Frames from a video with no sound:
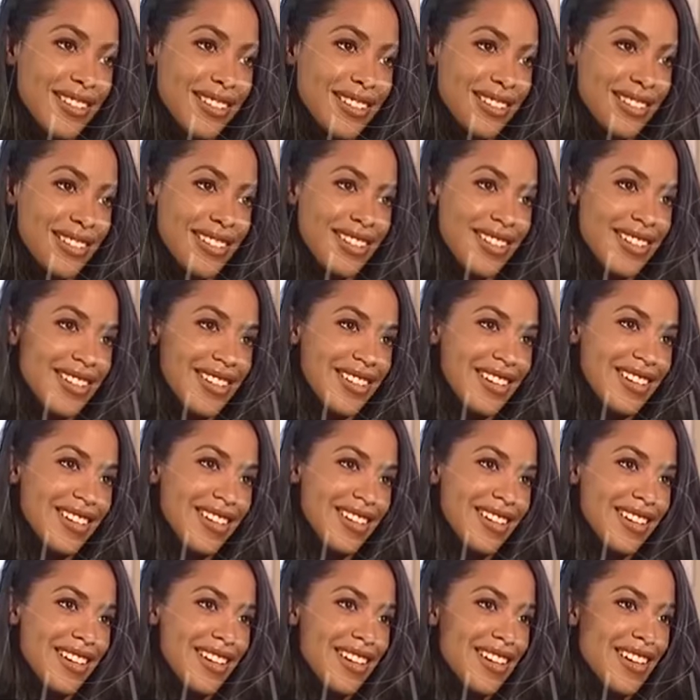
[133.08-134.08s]
childhood and
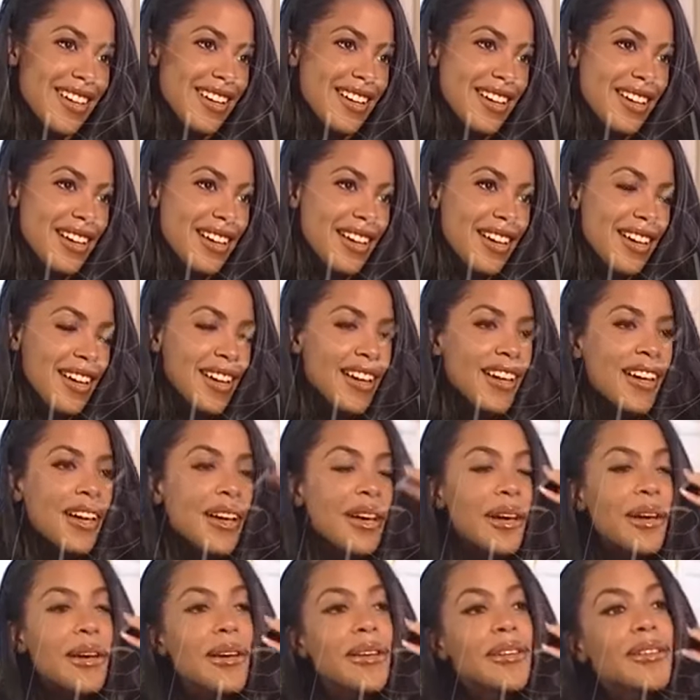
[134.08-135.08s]
all
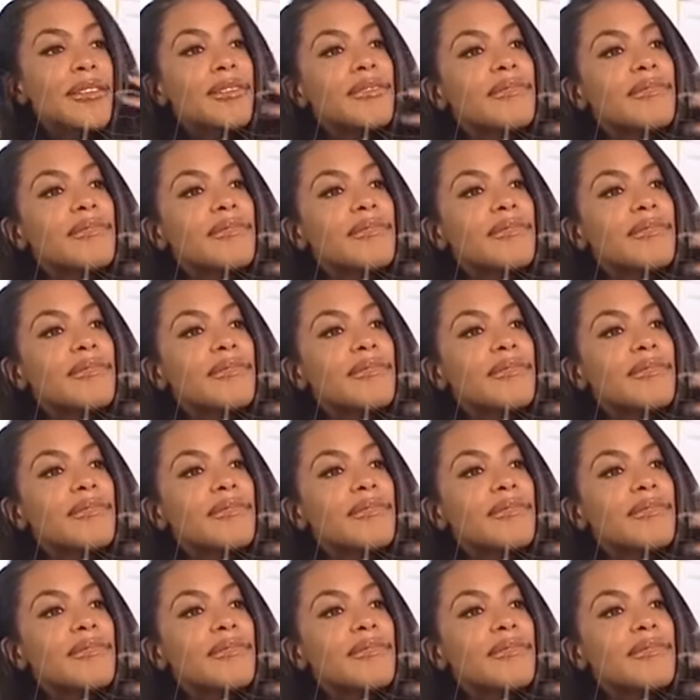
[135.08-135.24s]
that